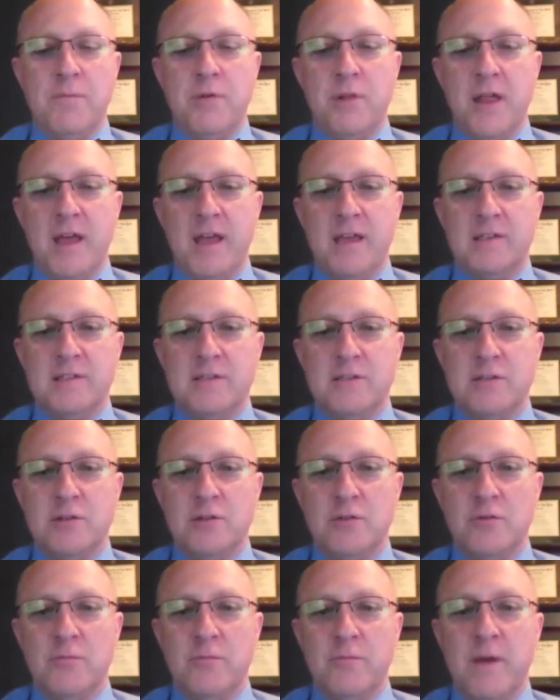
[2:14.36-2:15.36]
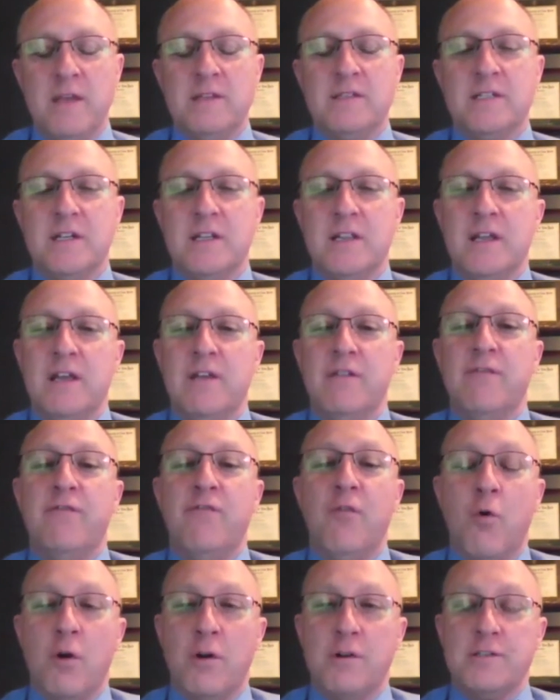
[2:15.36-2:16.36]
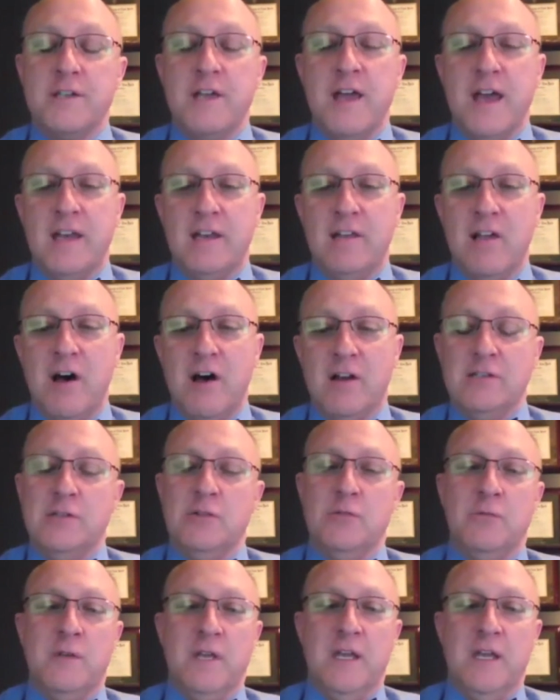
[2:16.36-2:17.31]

in place to basically enforce EdLaw 2D.